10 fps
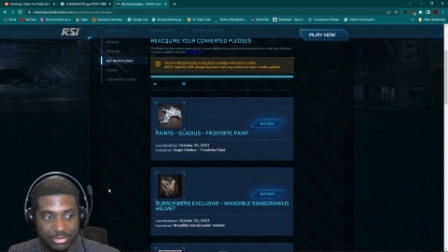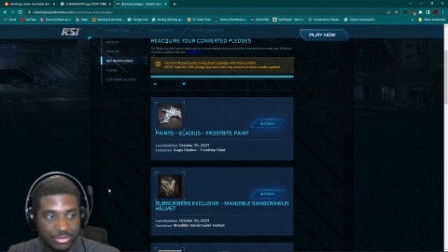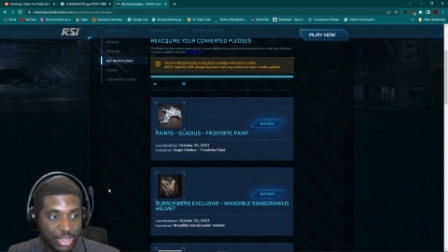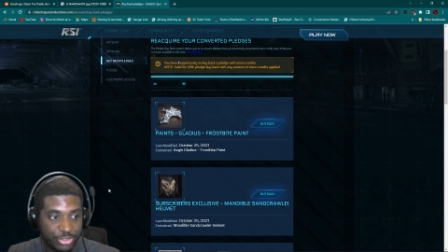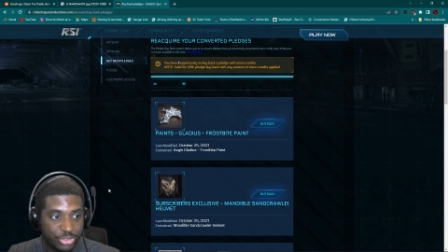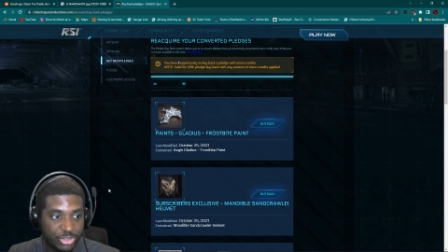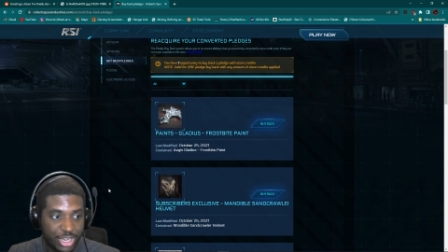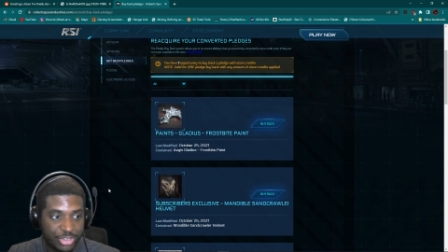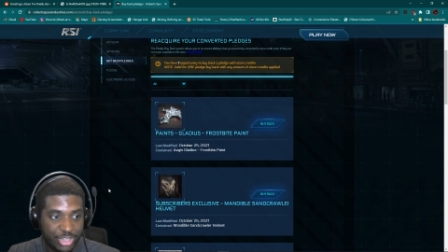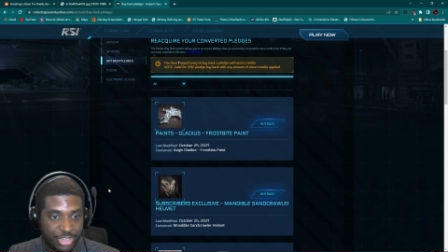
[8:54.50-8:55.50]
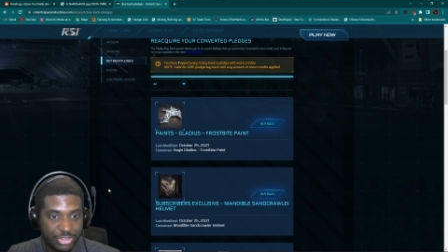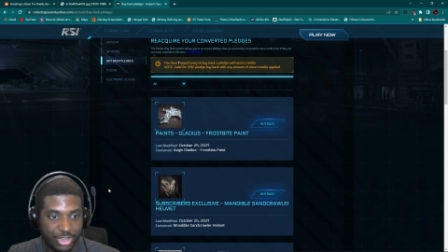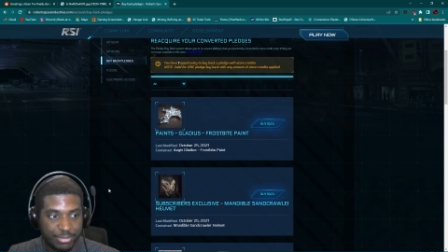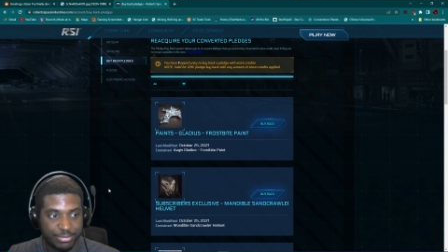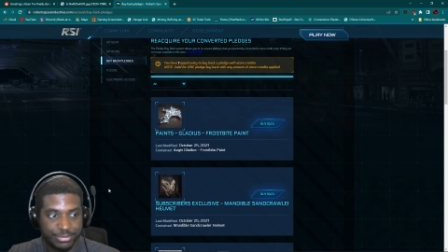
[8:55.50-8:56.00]
I'll see you guys next
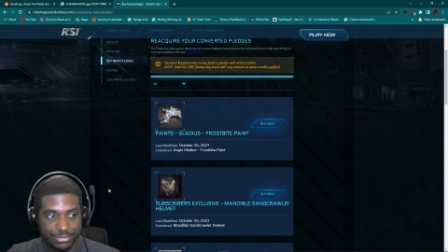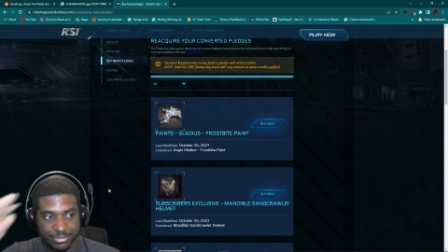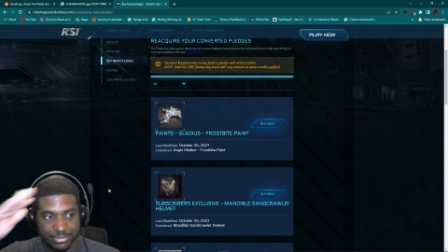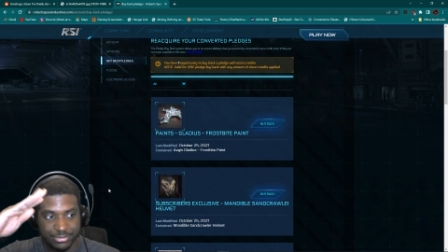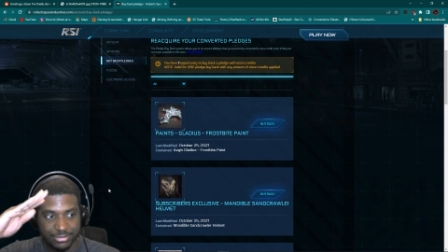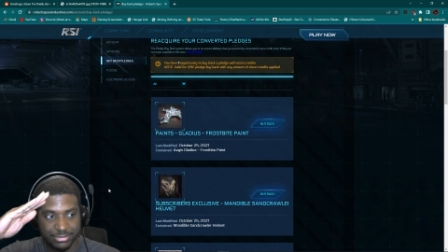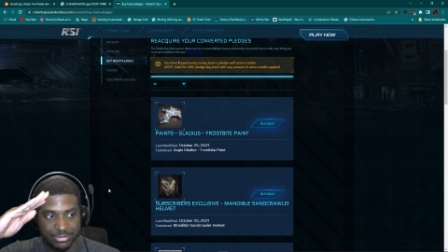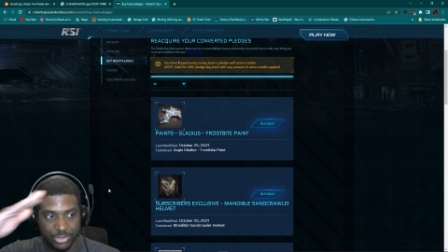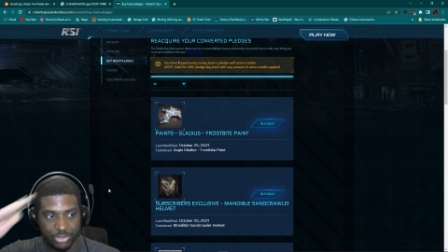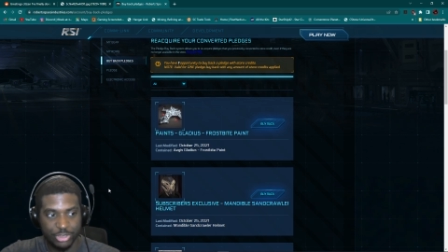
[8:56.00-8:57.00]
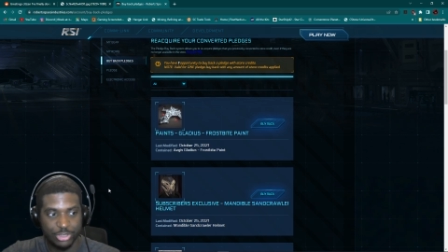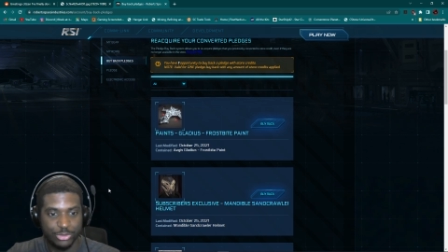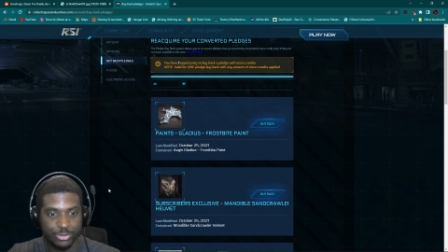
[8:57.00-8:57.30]
time. Salute.